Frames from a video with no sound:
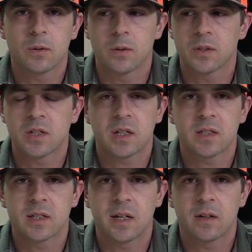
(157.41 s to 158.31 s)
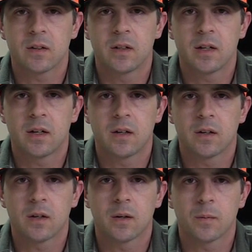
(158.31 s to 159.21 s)
or check us out
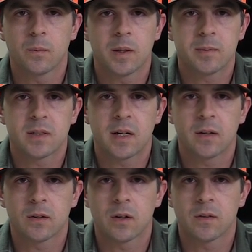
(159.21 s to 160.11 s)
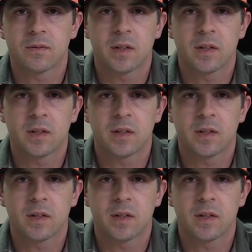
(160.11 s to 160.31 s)
on our website or our